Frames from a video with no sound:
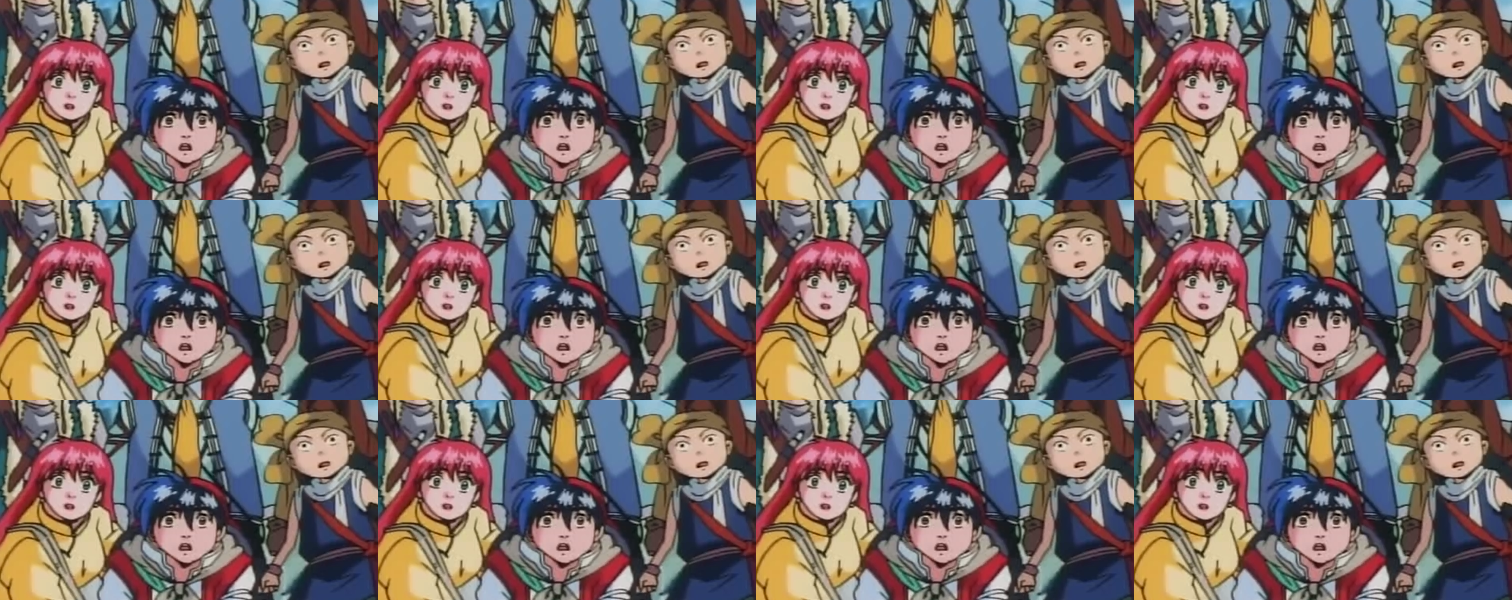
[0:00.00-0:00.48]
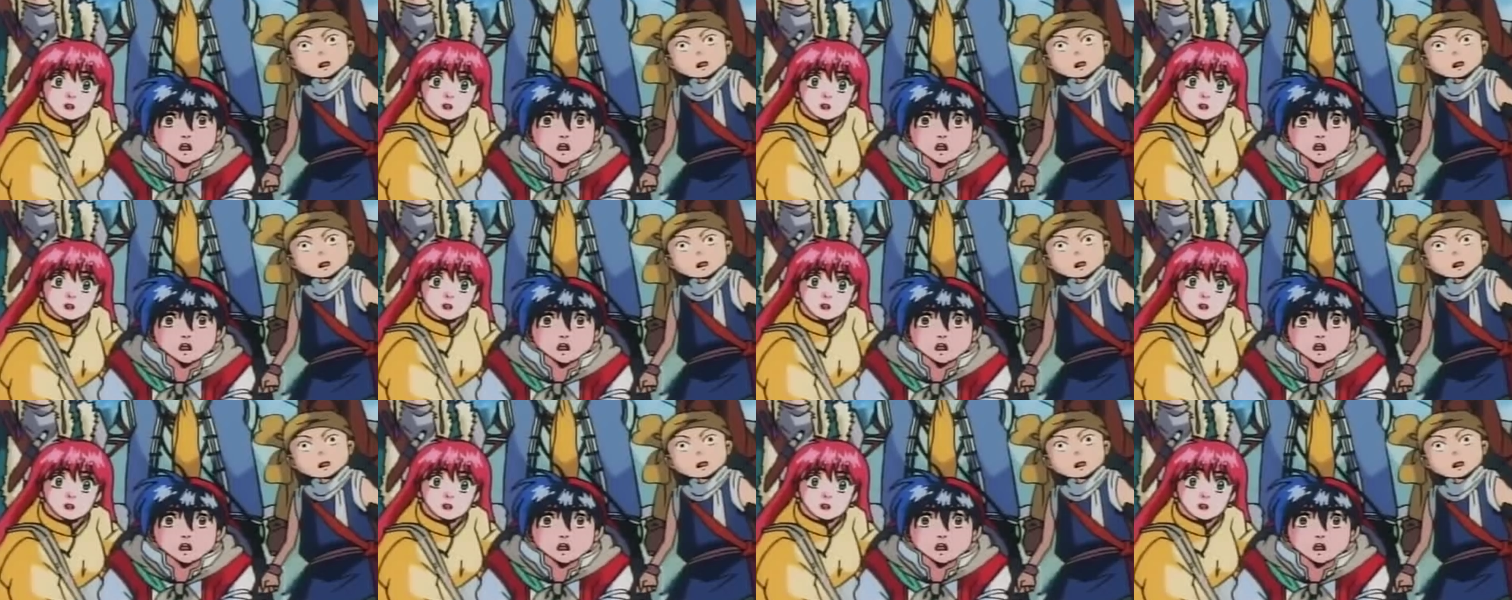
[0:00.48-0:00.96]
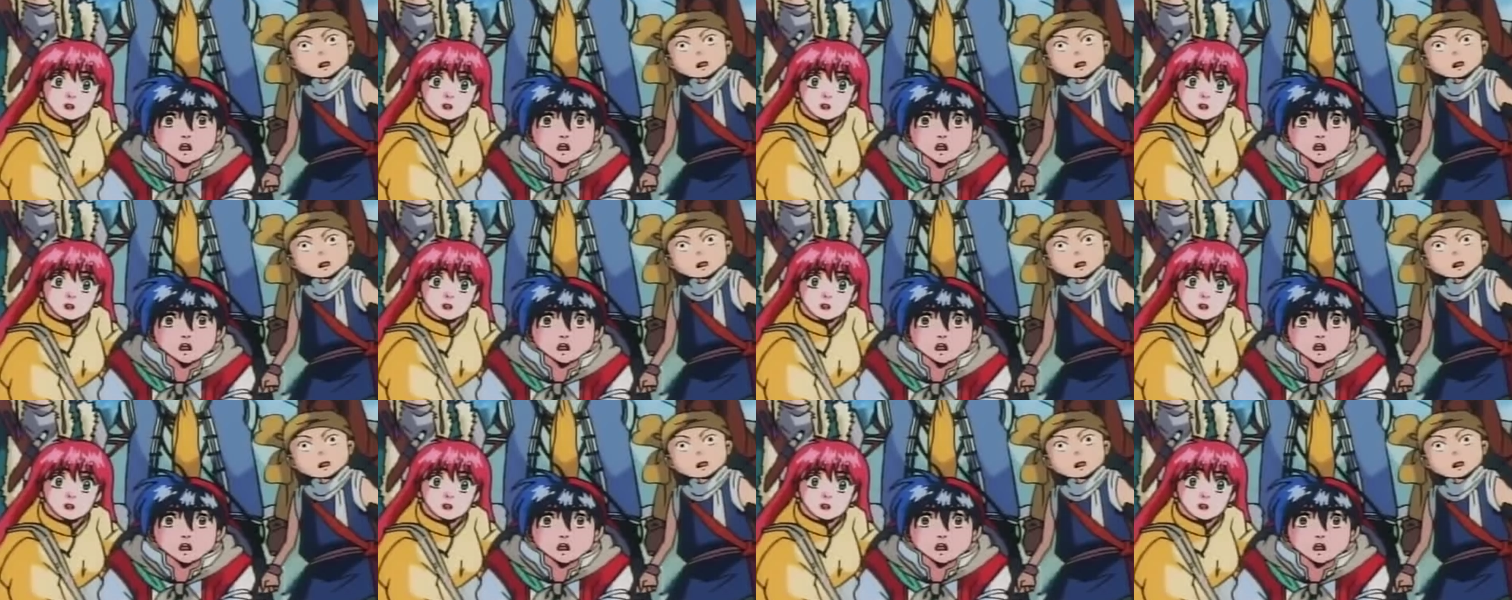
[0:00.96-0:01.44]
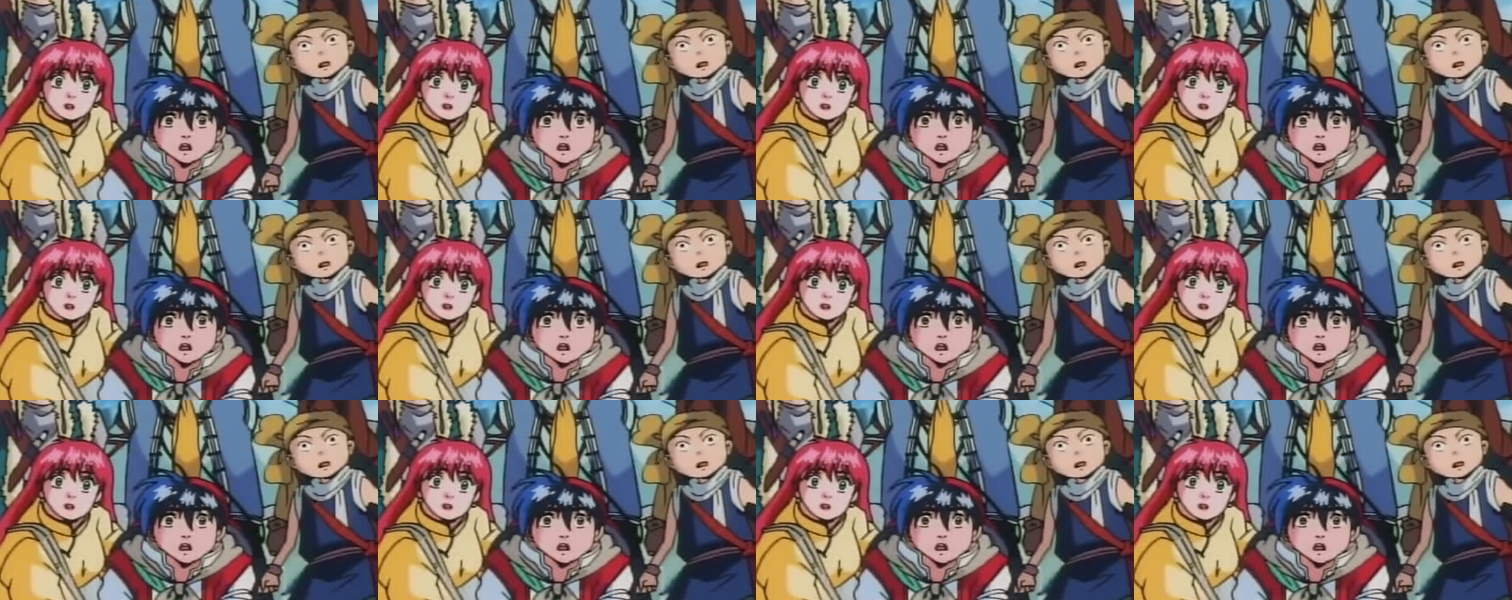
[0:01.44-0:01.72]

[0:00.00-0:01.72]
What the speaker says: Nothing is said.